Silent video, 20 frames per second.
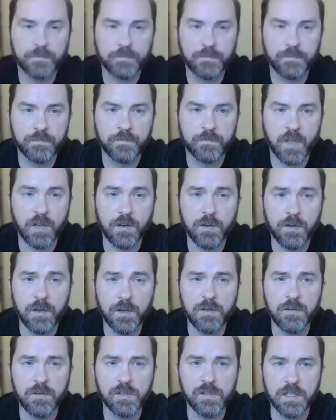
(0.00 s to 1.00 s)
Yeah.
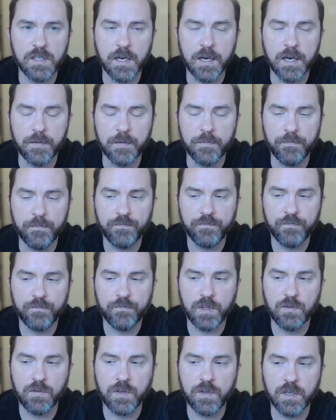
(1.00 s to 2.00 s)
And you can use if
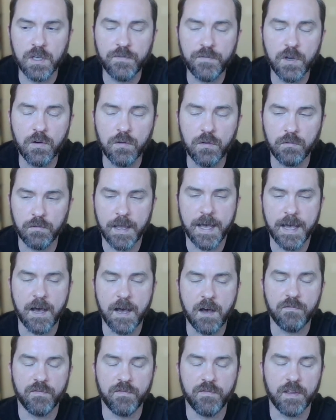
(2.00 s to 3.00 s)
you
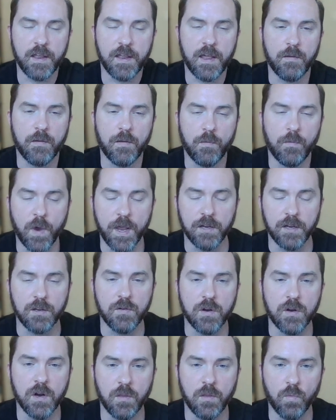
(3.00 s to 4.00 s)
don't have a way to
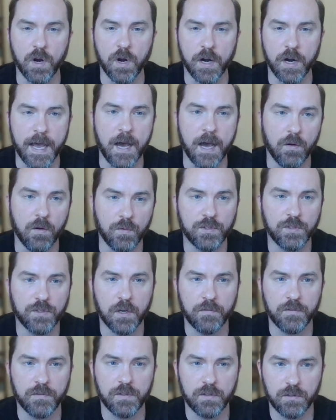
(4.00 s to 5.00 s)
do it on the wort out,
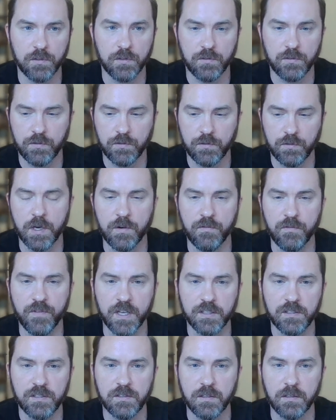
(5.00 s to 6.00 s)
which you obviously should try to
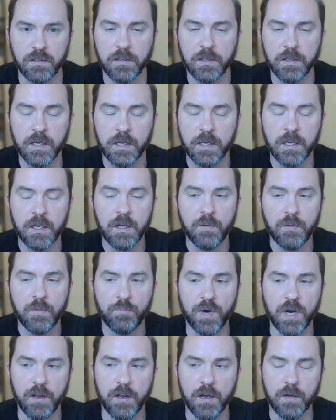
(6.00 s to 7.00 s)
invest in.
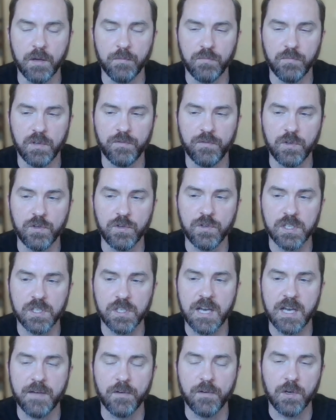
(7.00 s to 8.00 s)
But if you just
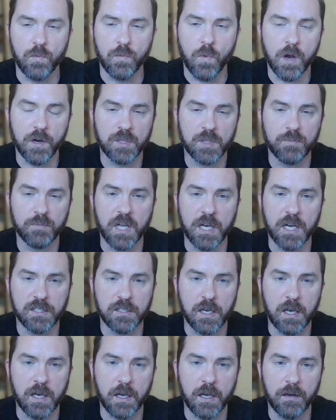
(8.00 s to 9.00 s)
have it on your water supply
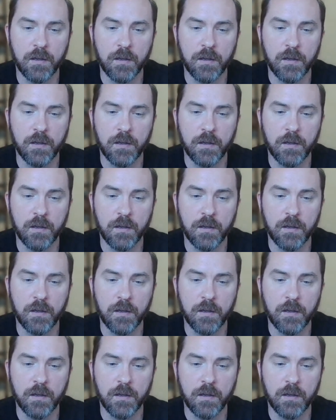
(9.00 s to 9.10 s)
side,